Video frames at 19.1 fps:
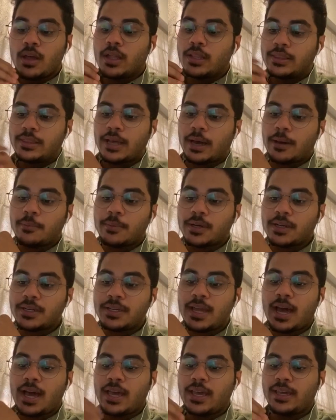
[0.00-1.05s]

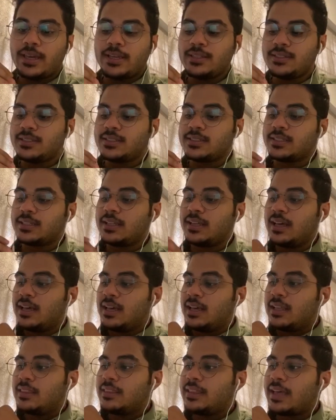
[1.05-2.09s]
Dhamakna is
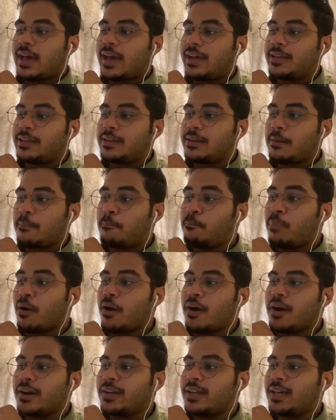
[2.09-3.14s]
that
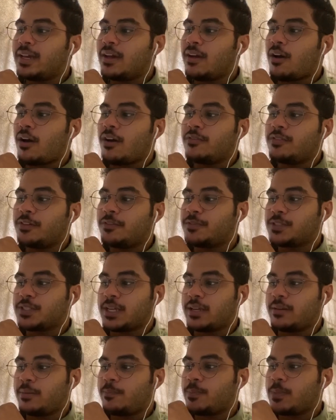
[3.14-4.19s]
burning of the
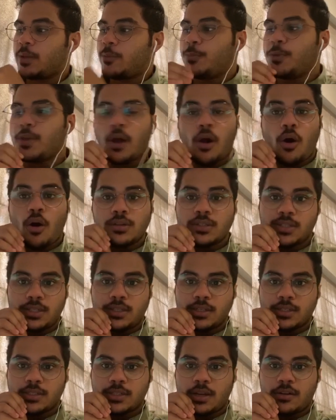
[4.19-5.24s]
sun. We all see
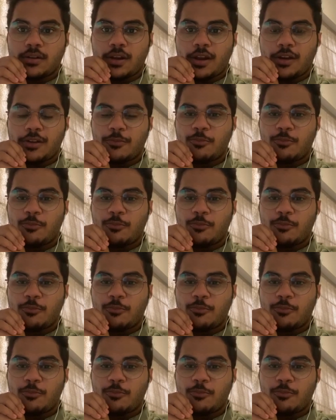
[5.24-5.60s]
the sun, right?